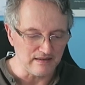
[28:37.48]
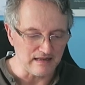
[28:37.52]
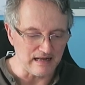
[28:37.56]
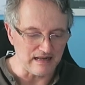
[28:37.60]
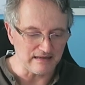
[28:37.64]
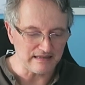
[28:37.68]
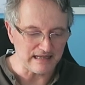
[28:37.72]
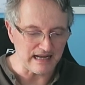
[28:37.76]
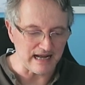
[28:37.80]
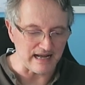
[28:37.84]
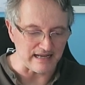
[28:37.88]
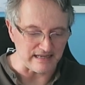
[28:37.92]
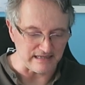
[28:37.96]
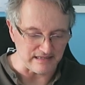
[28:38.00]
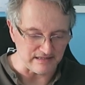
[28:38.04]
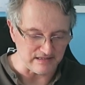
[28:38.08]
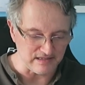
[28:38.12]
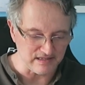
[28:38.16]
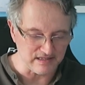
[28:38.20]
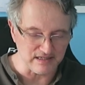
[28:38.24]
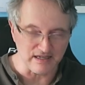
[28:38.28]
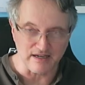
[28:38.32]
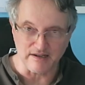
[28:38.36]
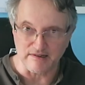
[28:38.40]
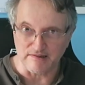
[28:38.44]
Okay,
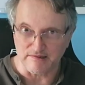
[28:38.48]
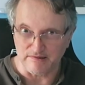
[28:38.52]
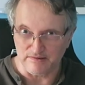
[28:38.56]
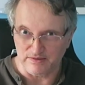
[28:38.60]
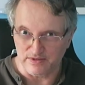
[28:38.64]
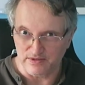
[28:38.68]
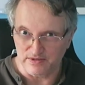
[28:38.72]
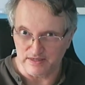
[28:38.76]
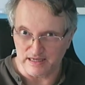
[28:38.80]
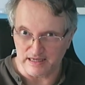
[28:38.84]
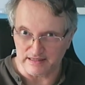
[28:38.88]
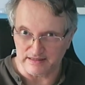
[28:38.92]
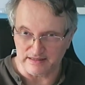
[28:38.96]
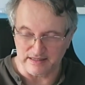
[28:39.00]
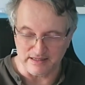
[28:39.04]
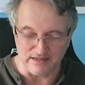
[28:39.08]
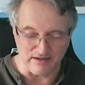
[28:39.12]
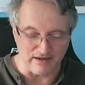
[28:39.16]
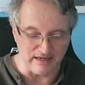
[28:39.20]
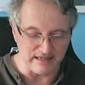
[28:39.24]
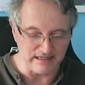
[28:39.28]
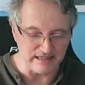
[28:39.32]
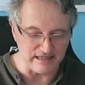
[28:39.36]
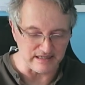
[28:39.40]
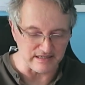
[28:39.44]
so you get the
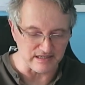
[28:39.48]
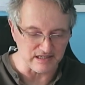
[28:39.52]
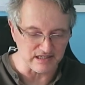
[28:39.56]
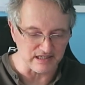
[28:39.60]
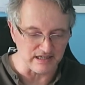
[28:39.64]
idea.